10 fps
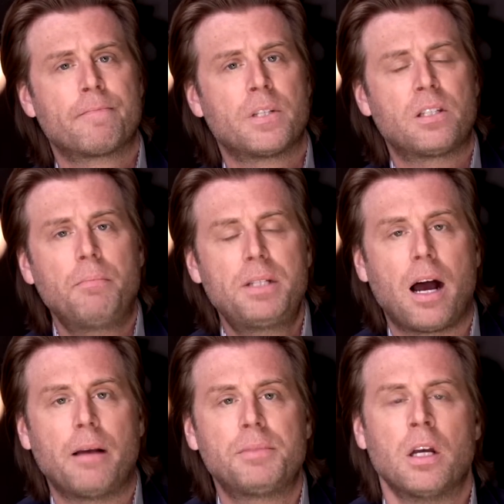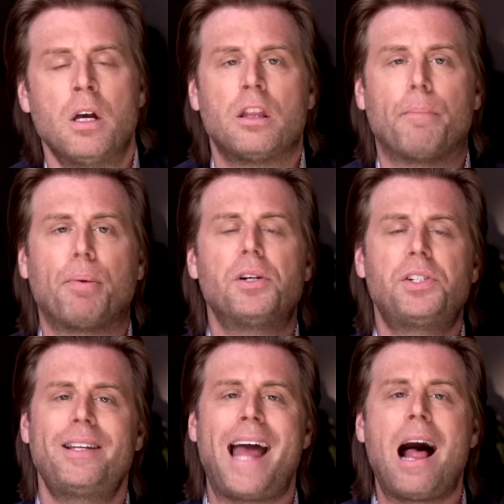Sometimes the
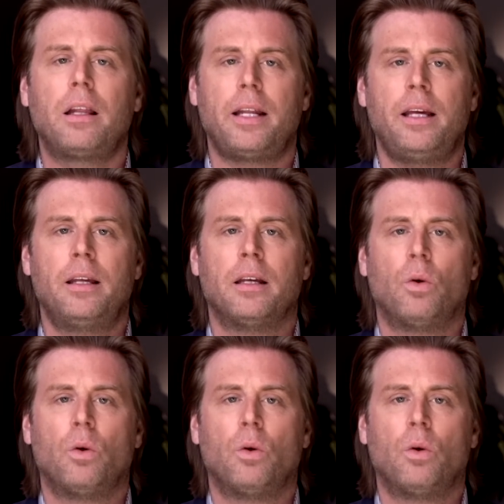personality